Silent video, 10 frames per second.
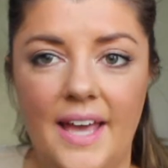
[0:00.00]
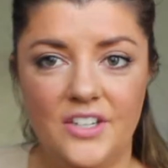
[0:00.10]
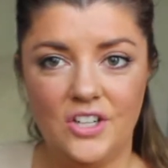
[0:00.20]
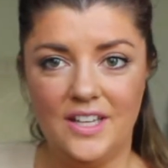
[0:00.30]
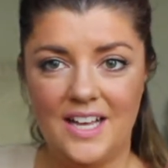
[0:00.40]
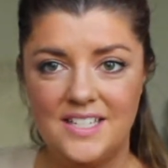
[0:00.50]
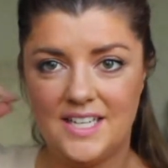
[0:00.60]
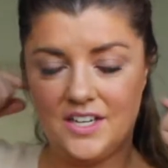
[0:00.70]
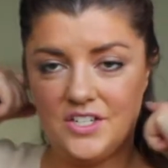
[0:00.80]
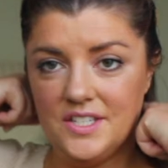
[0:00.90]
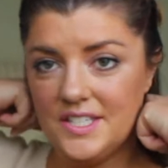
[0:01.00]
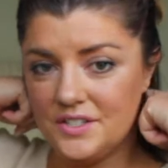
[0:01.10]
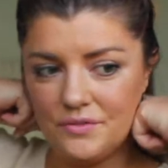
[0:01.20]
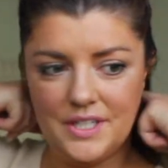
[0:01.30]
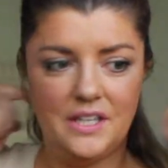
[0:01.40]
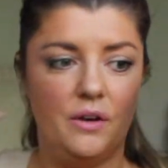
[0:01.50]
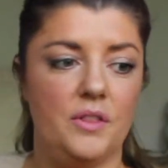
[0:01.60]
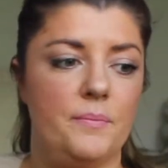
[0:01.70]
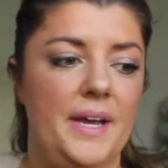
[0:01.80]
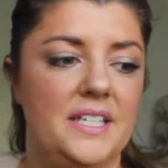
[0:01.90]
And her last section sits really low
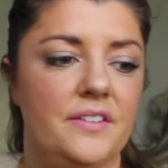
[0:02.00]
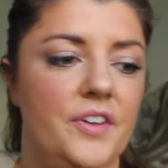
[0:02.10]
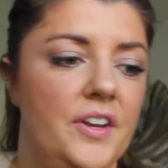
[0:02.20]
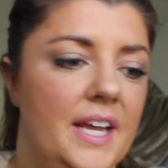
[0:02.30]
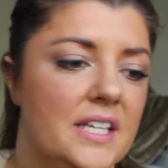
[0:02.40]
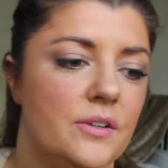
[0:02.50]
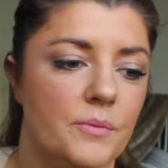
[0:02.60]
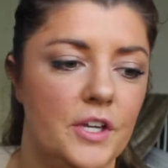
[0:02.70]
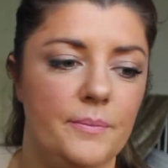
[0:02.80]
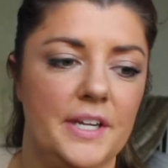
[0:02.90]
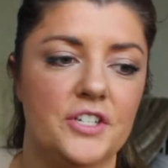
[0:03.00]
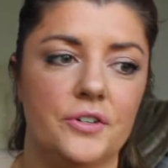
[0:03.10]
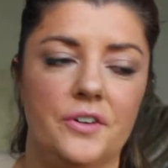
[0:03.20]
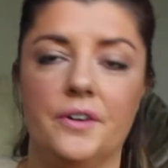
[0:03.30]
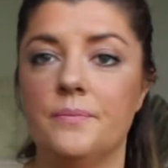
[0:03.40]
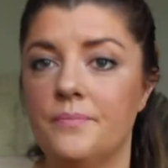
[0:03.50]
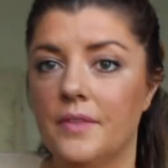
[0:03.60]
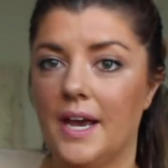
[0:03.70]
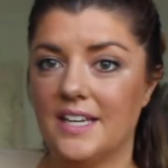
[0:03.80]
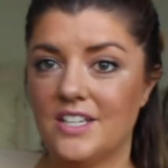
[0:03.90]
on the base of her neck, so I'm going to make sure
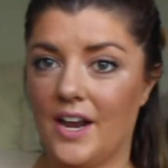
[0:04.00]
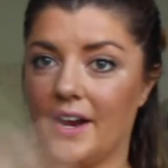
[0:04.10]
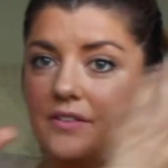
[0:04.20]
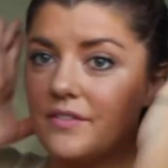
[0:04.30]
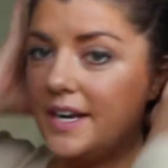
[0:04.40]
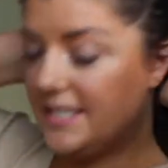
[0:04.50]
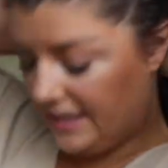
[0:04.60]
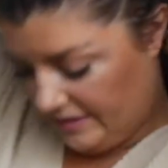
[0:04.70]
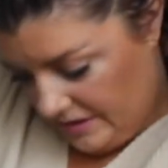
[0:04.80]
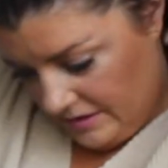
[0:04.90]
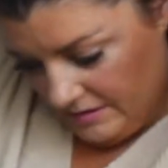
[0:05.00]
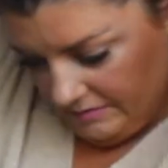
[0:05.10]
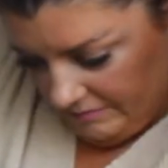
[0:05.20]
I tie it right down there.